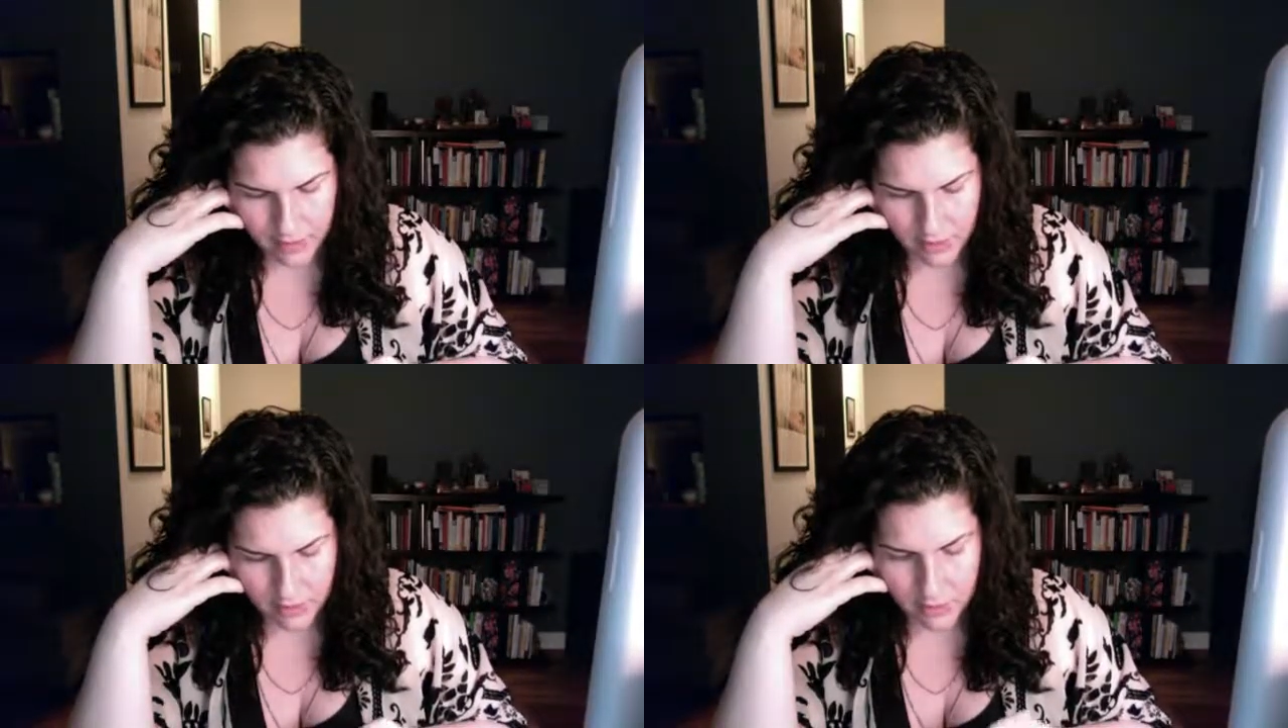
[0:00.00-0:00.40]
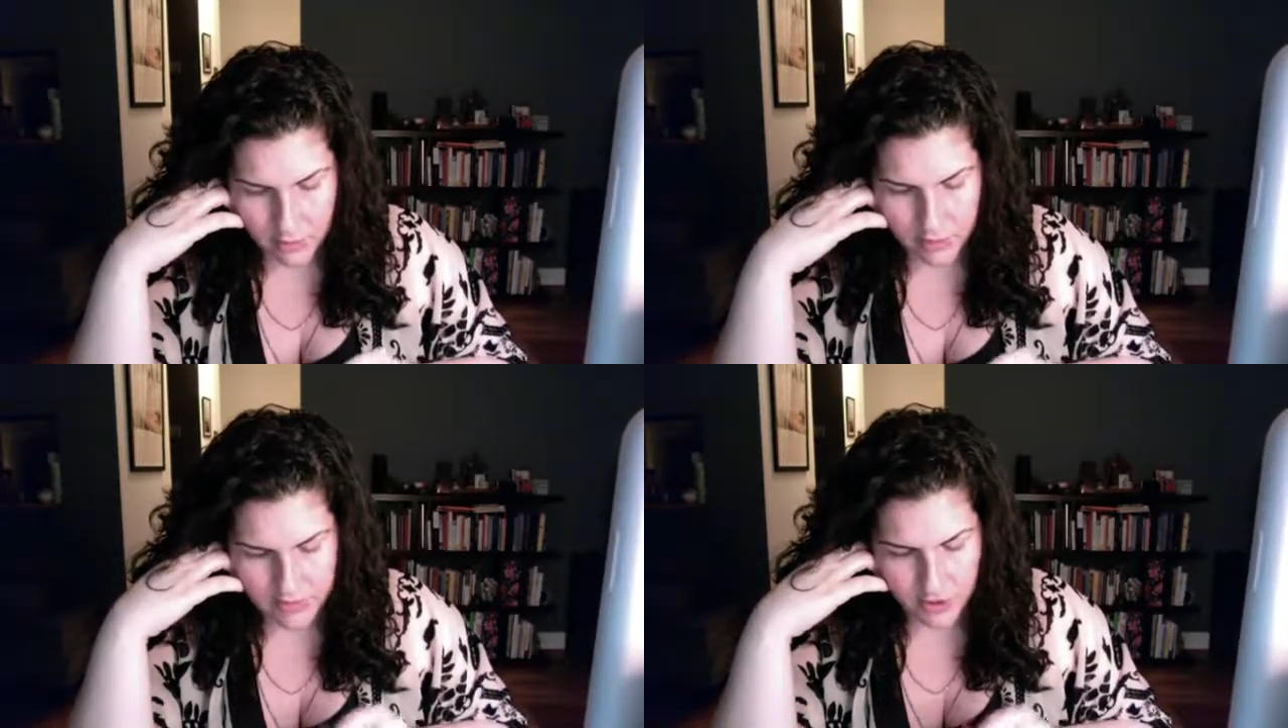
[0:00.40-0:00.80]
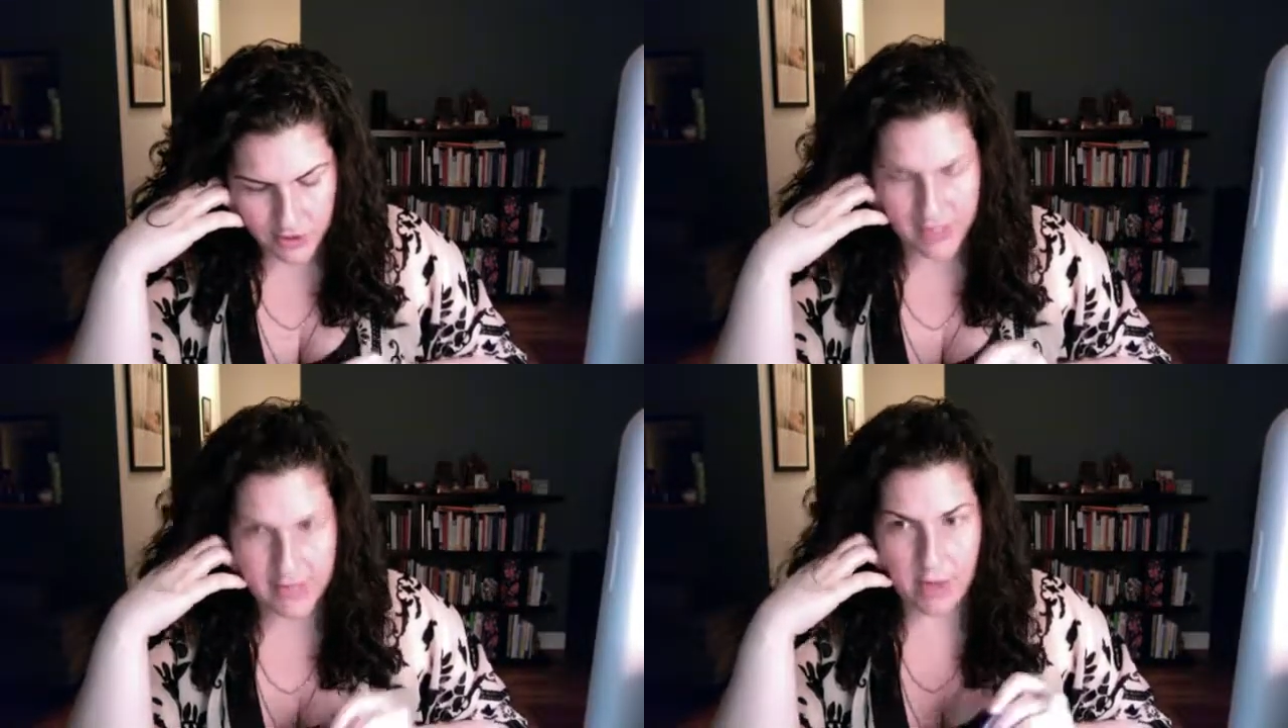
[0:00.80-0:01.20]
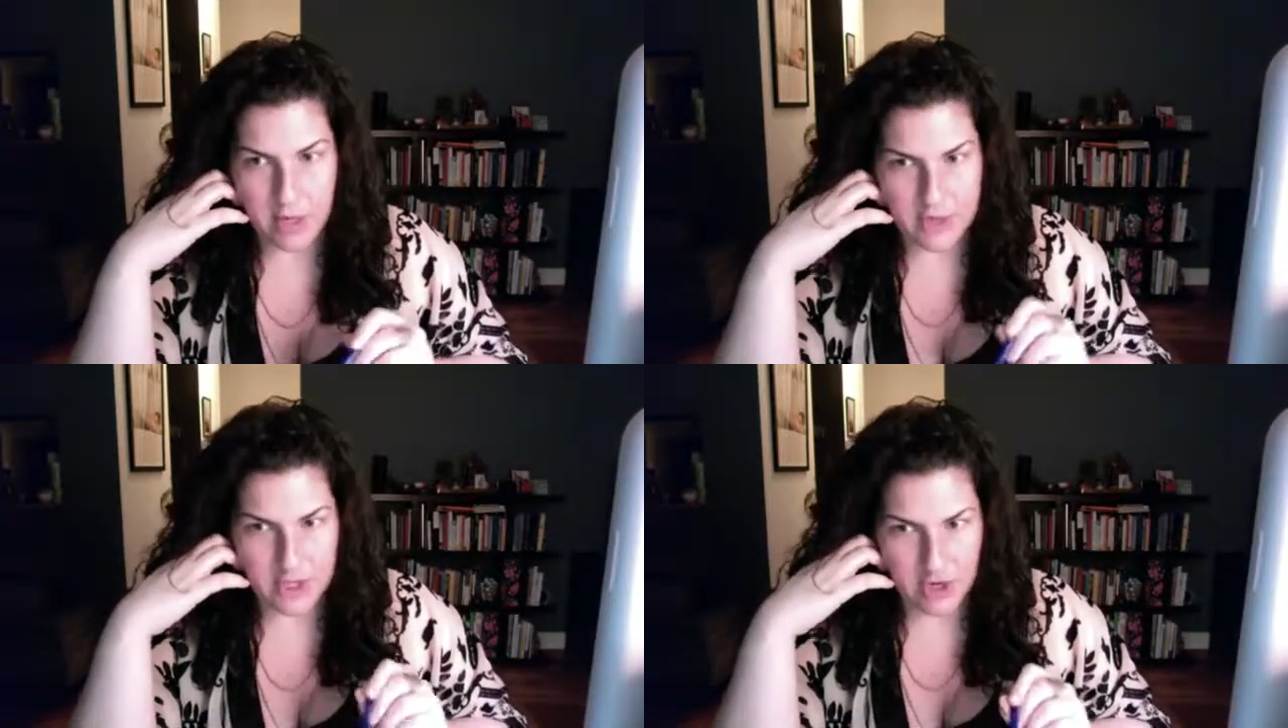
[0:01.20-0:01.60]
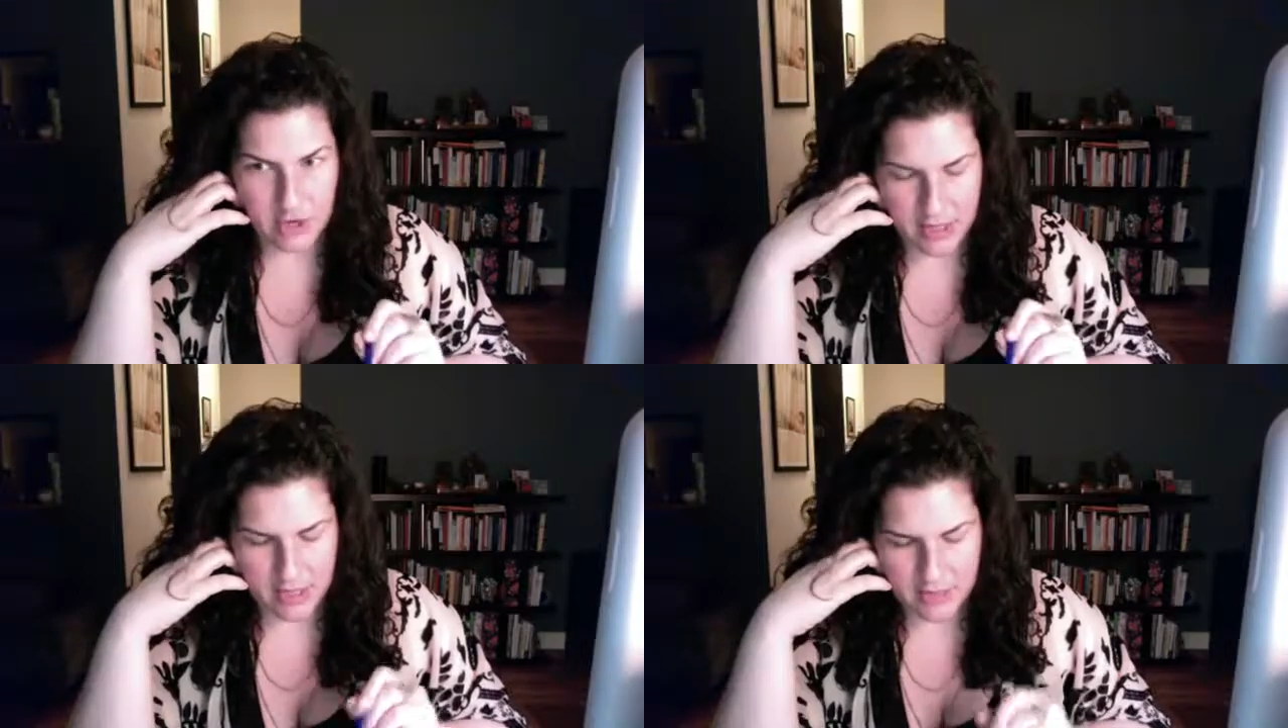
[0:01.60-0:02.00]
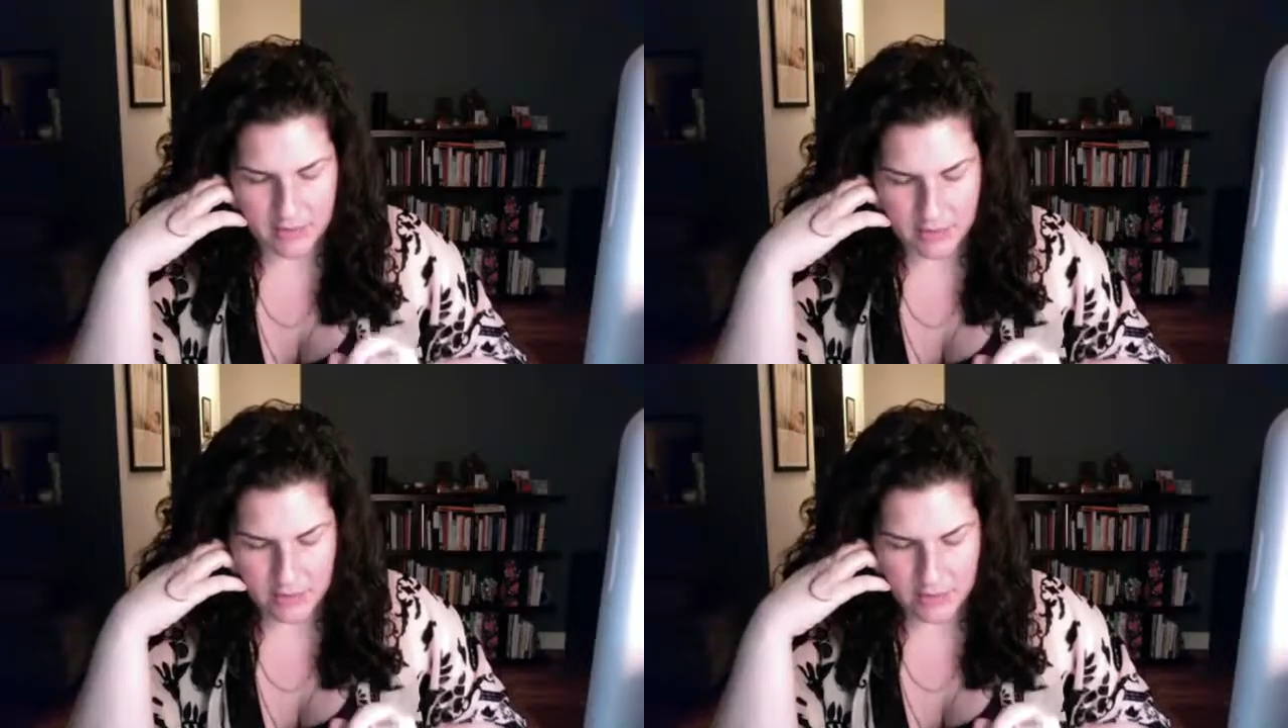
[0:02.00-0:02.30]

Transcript: moon is trining Mars and Uranus,